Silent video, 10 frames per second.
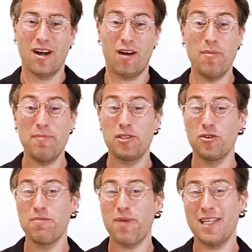I remember
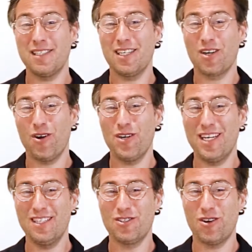doing basic coding
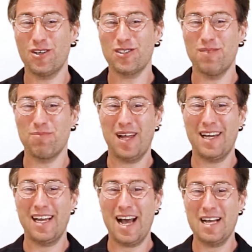in DOS and
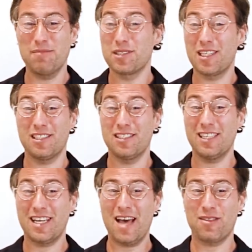playing games such as
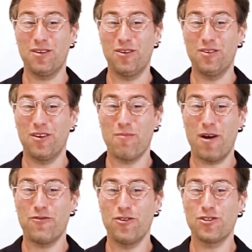Decathlon on my
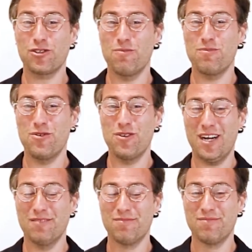first computer,
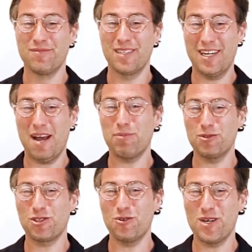an Apple
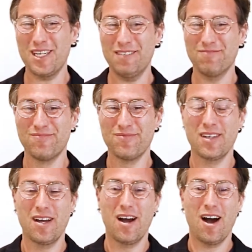IIe.
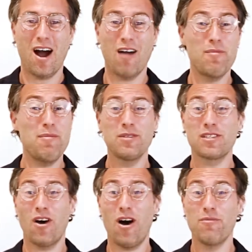I remember a
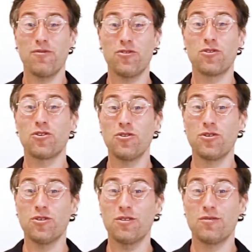time before
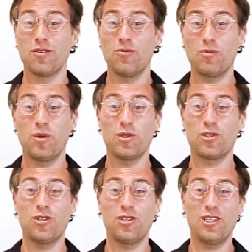Google when we were
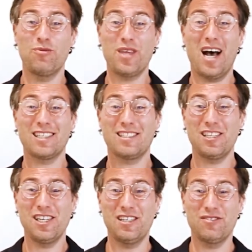searching with Ask
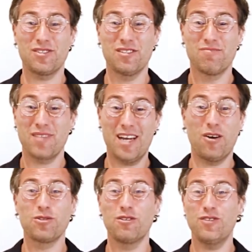Jeeves and
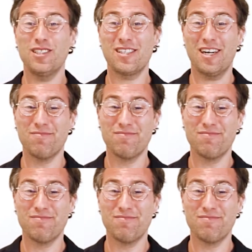Alta Vista.